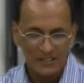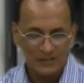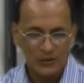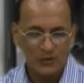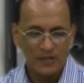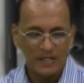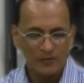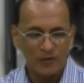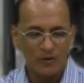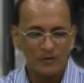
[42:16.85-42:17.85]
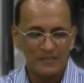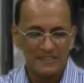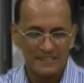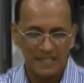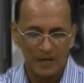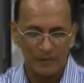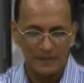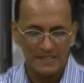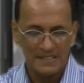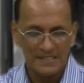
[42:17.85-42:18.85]
So in one of these
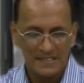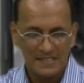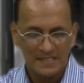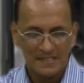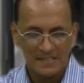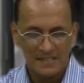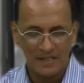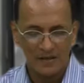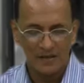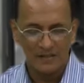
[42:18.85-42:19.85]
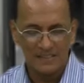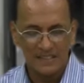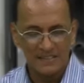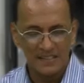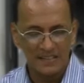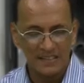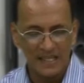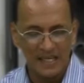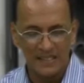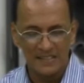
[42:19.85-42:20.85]
therapies, the sensory
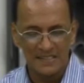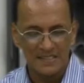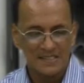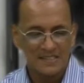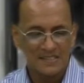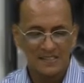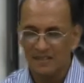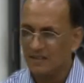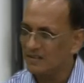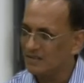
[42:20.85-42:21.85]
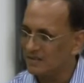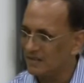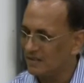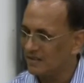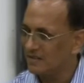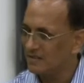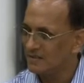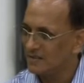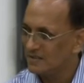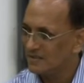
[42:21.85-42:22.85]
and the
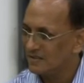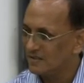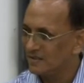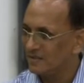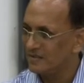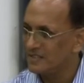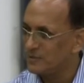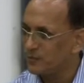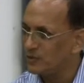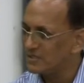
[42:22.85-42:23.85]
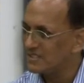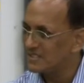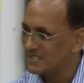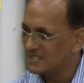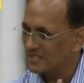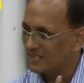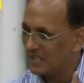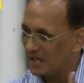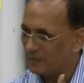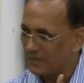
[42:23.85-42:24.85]
response
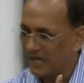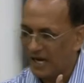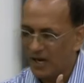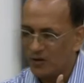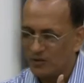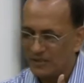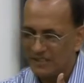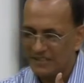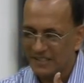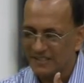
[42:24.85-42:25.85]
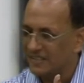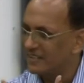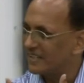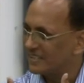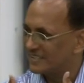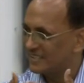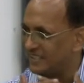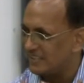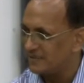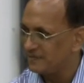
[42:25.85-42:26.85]
therapy, how it integrates there.